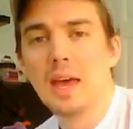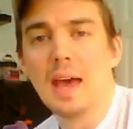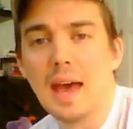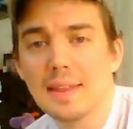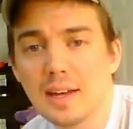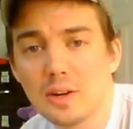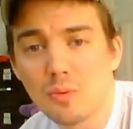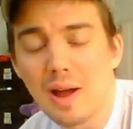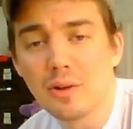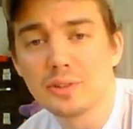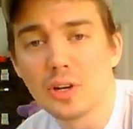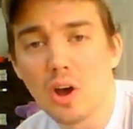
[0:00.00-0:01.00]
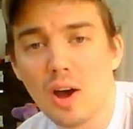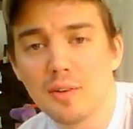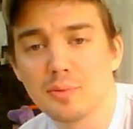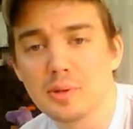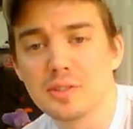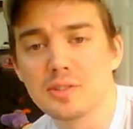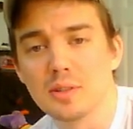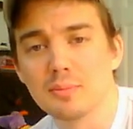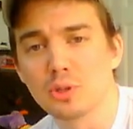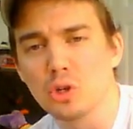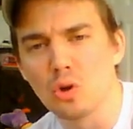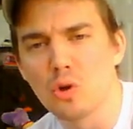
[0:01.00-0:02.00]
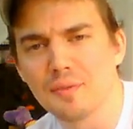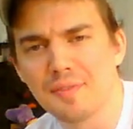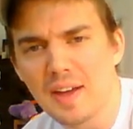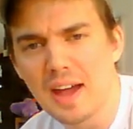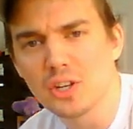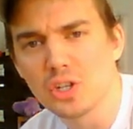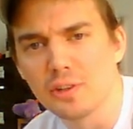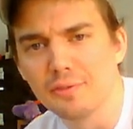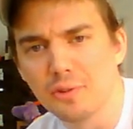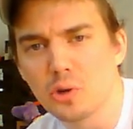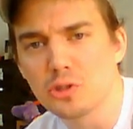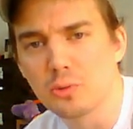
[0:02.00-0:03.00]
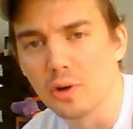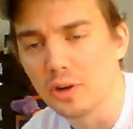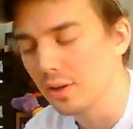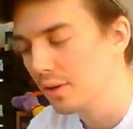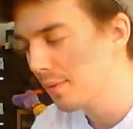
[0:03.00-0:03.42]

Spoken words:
And then round it off with some good old-fashioned voice work.